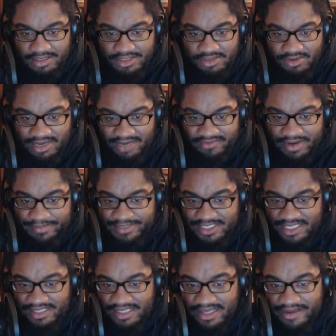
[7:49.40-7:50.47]

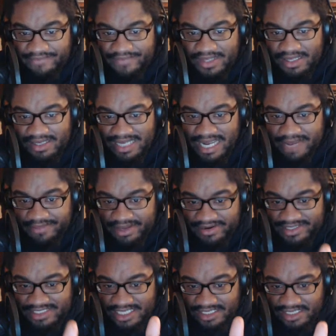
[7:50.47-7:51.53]
represent that. Now there
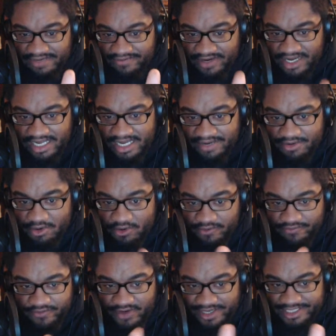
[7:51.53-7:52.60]
is a different hero
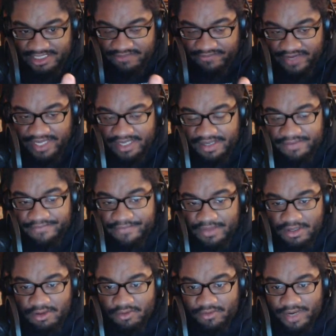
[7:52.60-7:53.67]
for each fight,
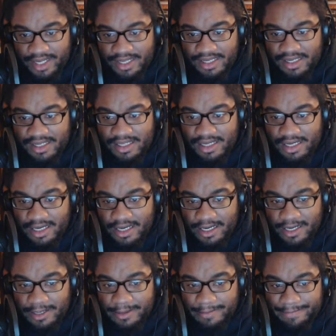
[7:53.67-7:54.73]
right?
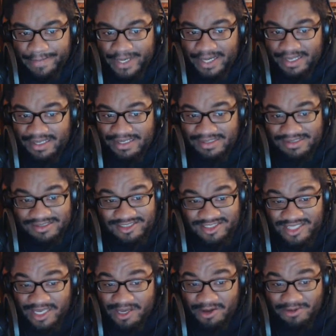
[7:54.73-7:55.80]
But
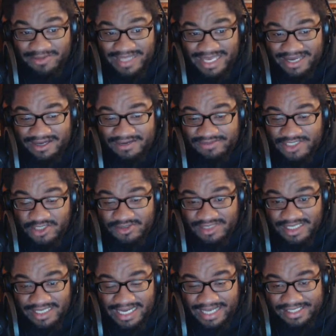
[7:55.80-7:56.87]
still, they could have
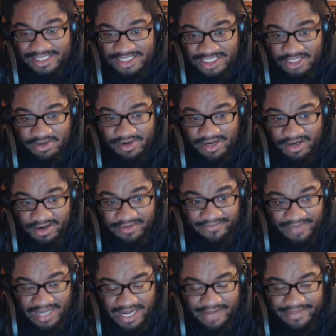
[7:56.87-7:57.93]
chosen not to show her
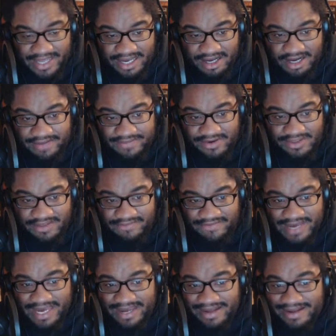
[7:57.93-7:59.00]
on that cover, and the
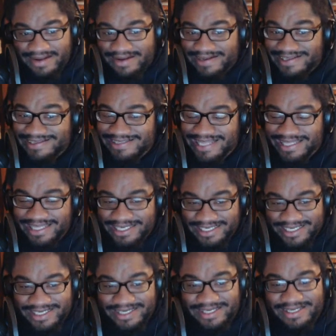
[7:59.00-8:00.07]
fact that they
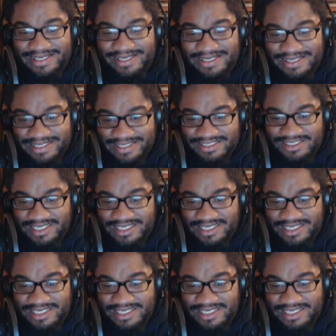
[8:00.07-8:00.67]
did is